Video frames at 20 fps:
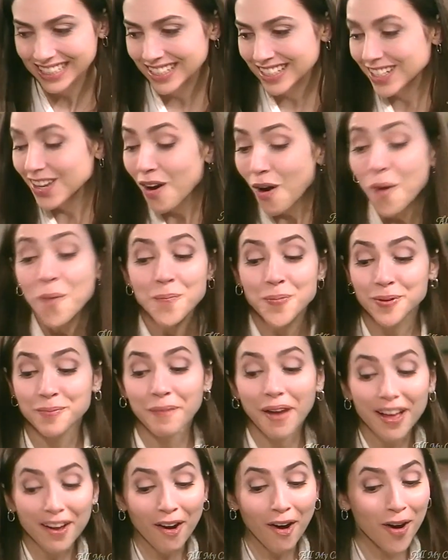to open
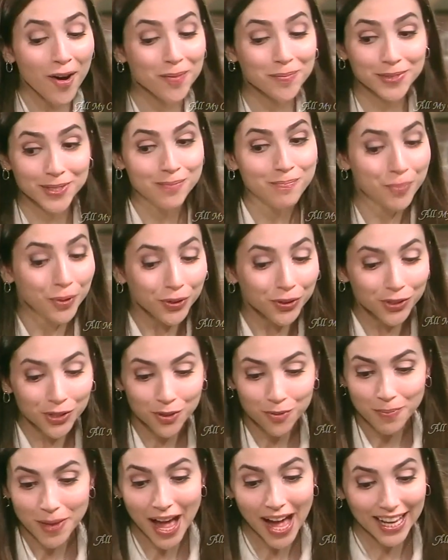my arms and pull
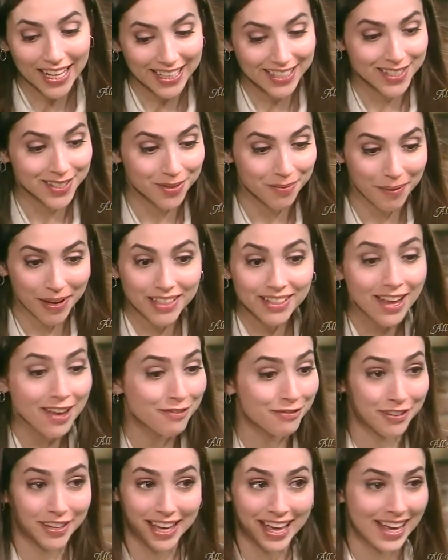you back into my
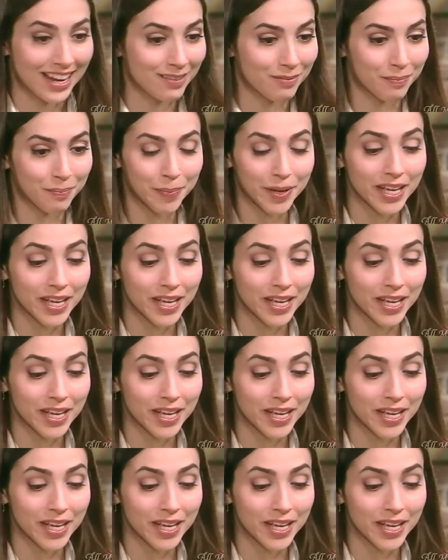life again.